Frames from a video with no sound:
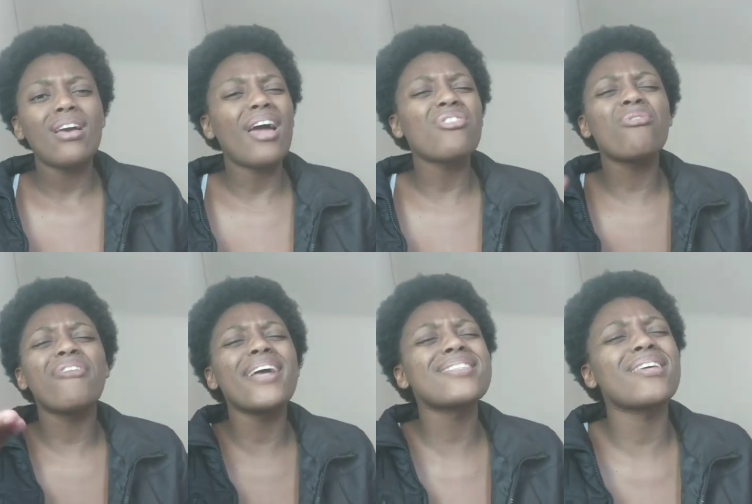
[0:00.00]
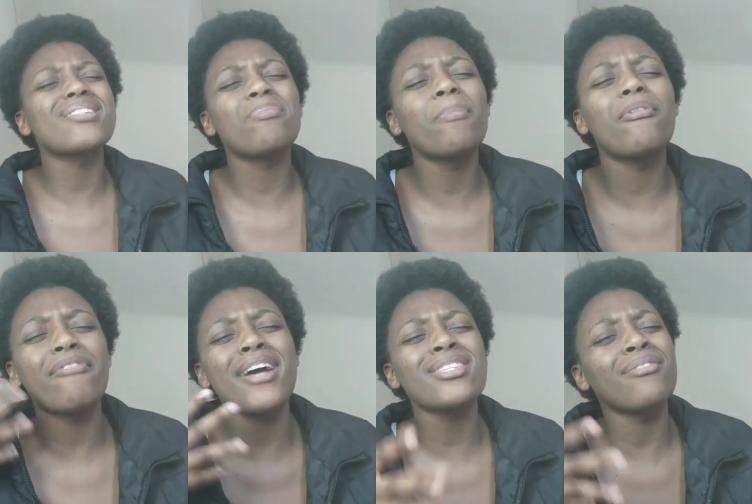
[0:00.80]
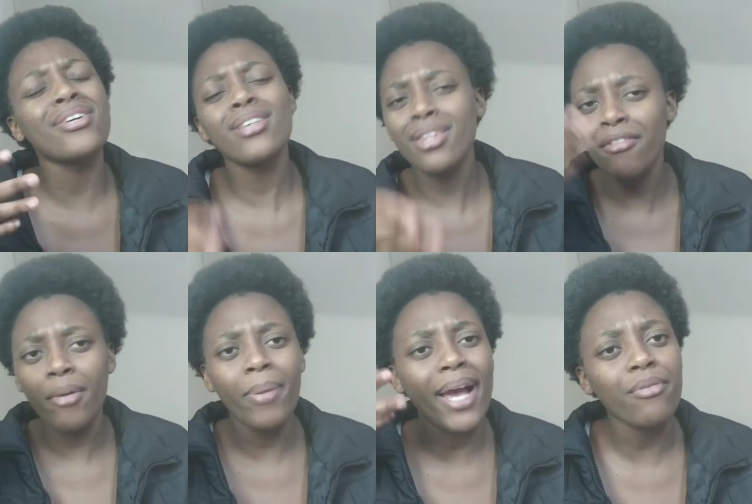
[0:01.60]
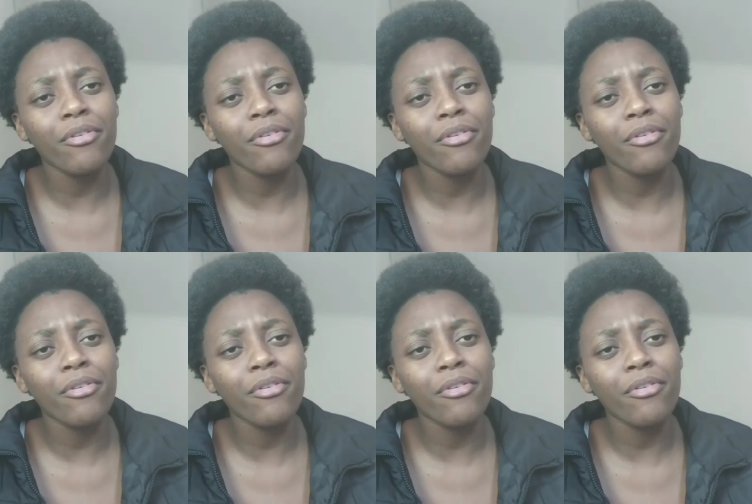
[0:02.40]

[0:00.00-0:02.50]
And you find such people vice versa. They've applied for